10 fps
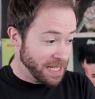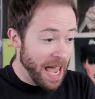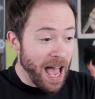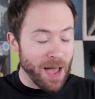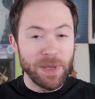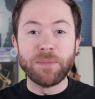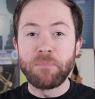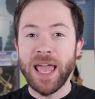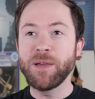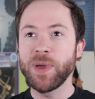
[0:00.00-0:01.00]
yeah, I
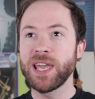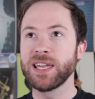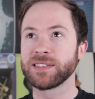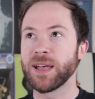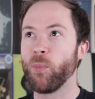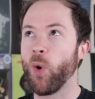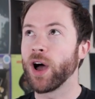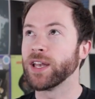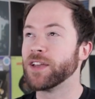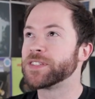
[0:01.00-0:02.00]
mean, maybe
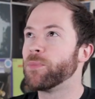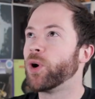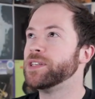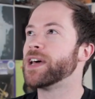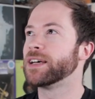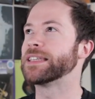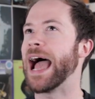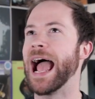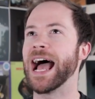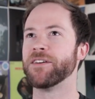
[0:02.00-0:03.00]
someone, if someone does
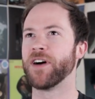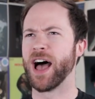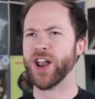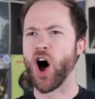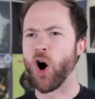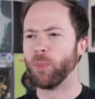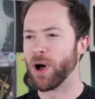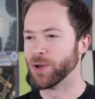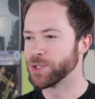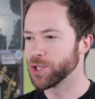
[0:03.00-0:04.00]
have an
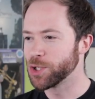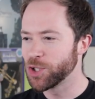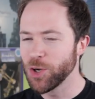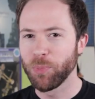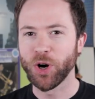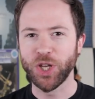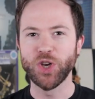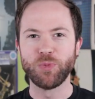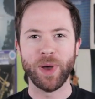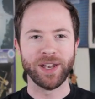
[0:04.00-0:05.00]
almost
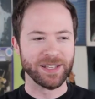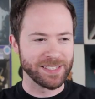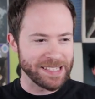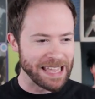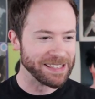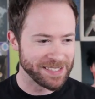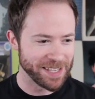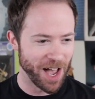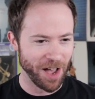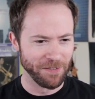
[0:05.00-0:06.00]
superhuman
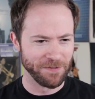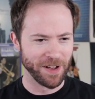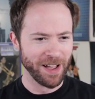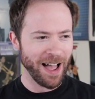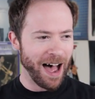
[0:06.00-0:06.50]
sense of